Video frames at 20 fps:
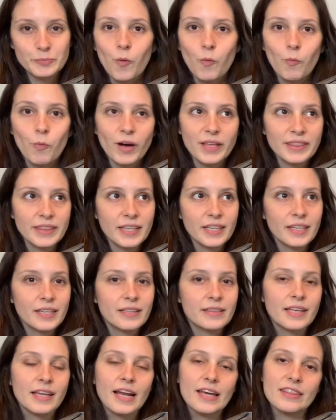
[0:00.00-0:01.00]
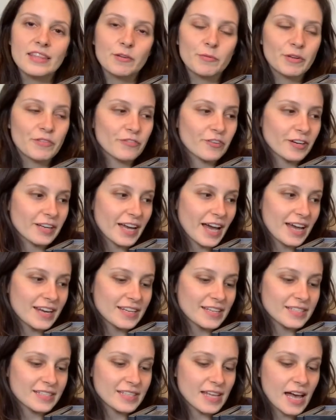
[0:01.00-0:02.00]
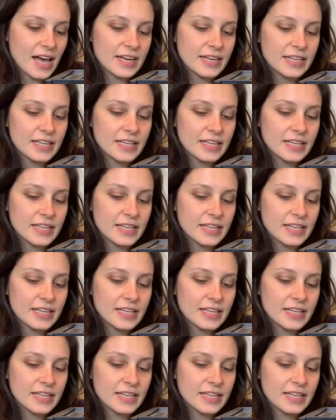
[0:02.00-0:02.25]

One thing that I think we forget is that